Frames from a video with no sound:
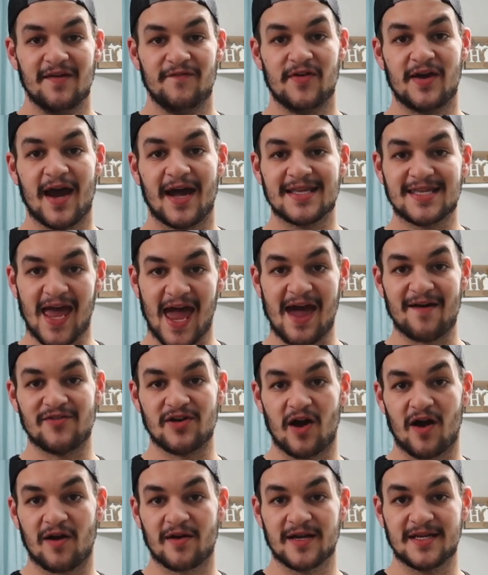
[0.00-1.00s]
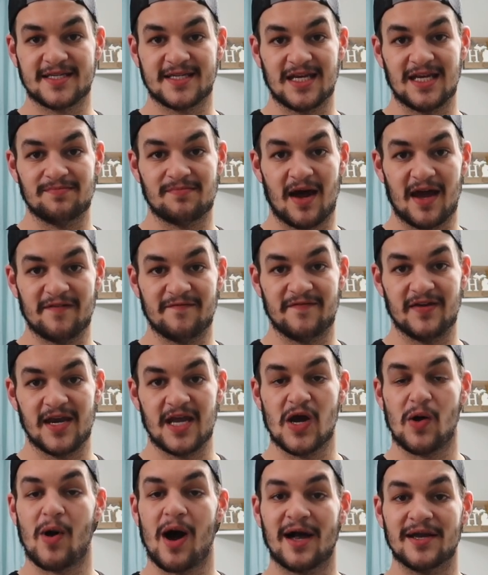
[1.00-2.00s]
If you guys haven't already seen my
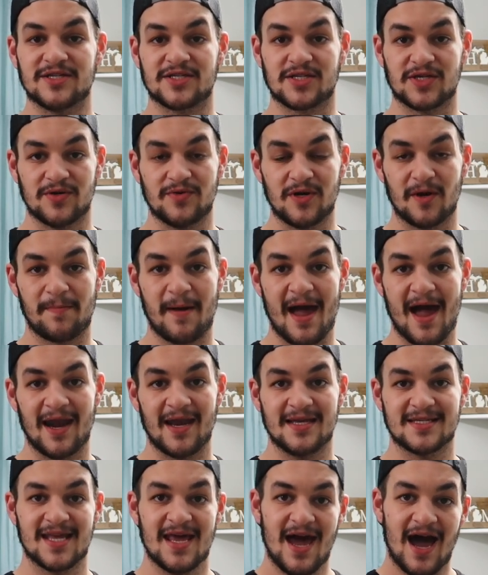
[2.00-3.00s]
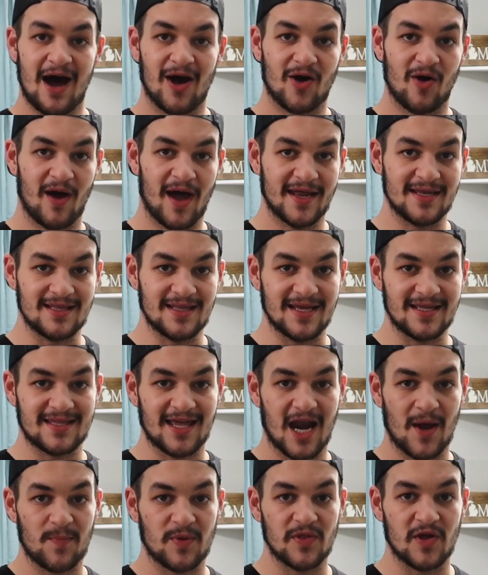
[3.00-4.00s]
video on tuna patties, I'll go ahead and link
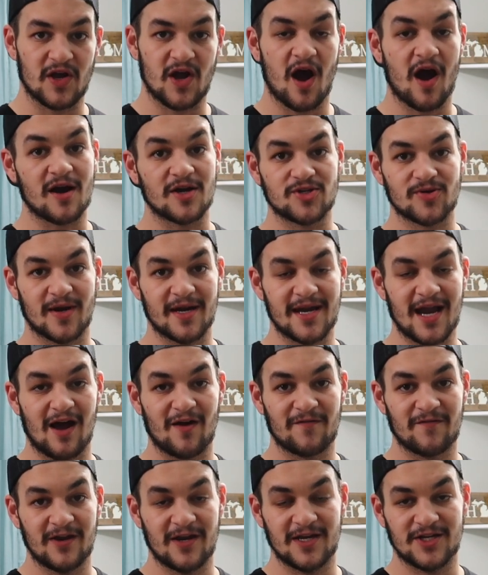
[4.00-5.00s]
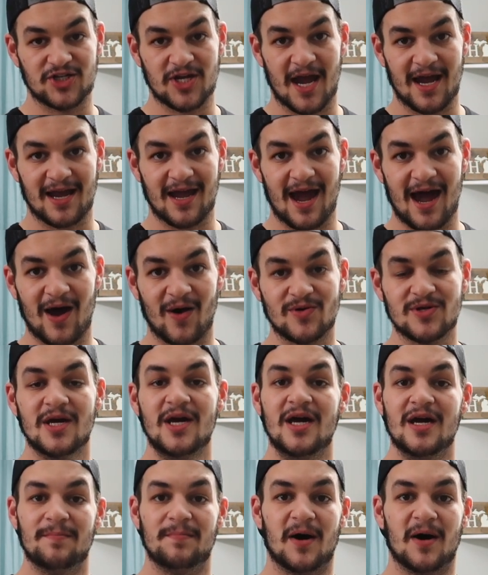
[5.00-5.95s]
that up in the cards right now for you to check out.